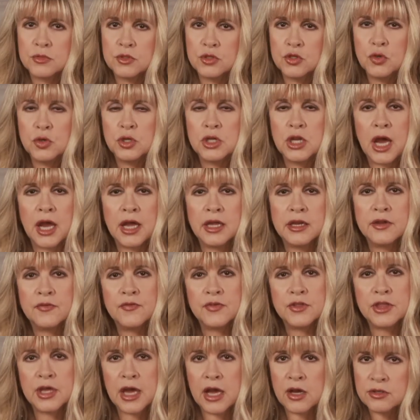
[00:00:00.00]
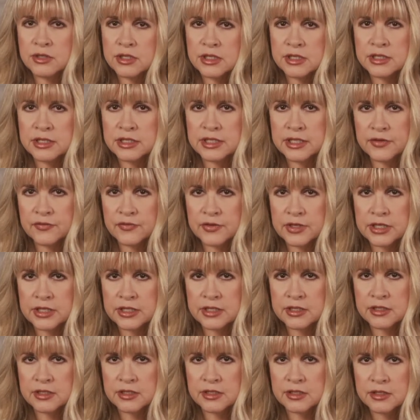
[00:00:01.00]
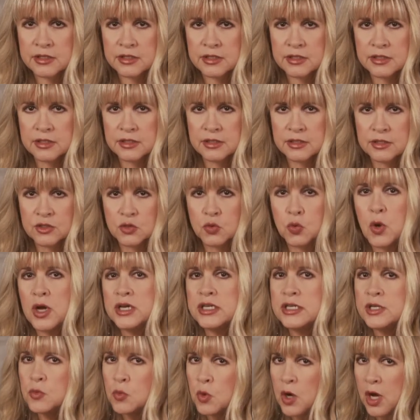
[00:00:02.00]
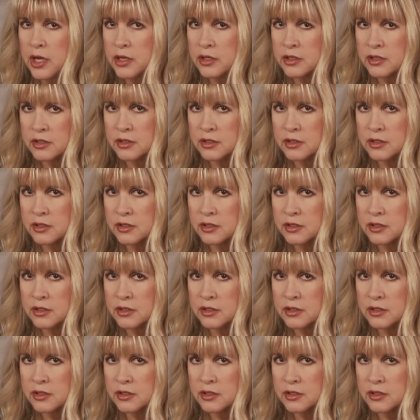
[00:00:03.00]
to A Night of a Thousand Stevies, 21,